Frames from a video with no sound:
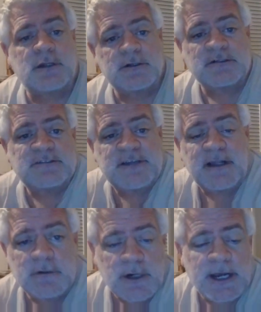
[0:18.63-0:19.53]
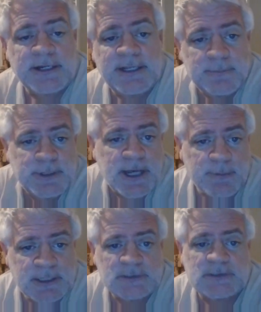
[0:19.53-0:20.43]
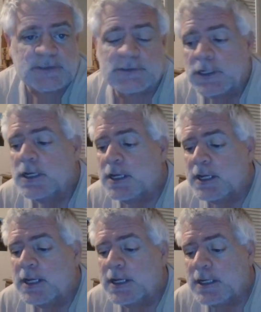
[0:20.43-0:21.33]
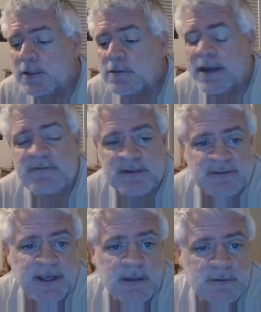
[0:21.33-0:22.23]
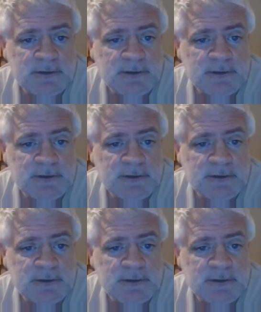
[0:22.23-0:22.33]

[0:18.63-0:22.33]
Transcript: Uh, they're a seller on Hip Comics, and they're having a sale.